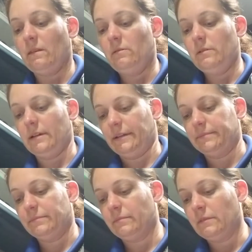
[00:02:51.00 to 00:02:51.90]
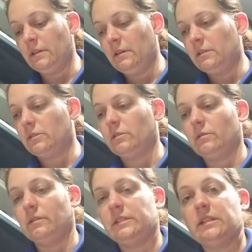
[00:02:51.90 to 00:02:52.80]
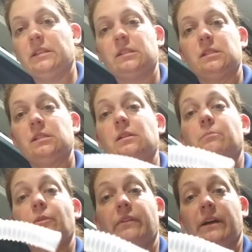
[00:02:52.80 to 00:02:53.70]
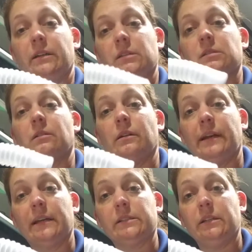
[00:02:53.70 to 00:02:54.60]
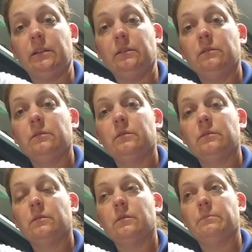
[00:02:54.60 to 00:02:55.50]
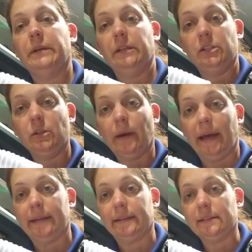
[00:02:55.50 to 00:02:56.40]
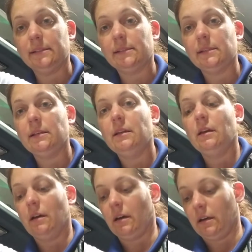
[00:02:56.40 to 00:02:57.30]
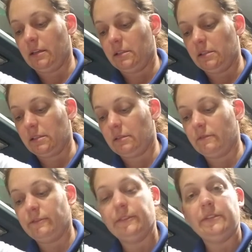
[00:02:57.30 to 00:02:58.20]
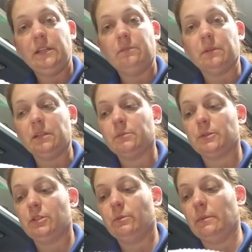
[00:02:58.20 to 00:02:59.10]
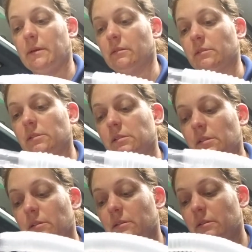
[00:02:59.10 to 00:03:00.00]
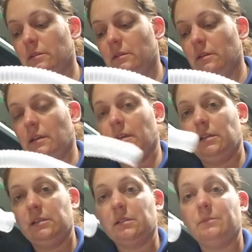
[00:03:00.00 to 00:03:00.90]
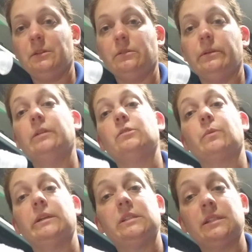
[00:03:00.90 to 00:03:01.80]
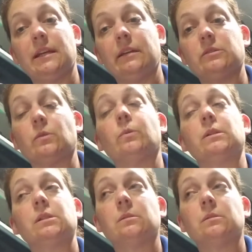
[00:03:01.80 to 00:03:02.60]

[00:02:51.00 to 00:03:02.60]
Okay, so like I said, this is Brovana. It's a long-acting beta-2 agonist. It's 15 mics per 2 mLs, and he's going to be doing it twice a day, so once in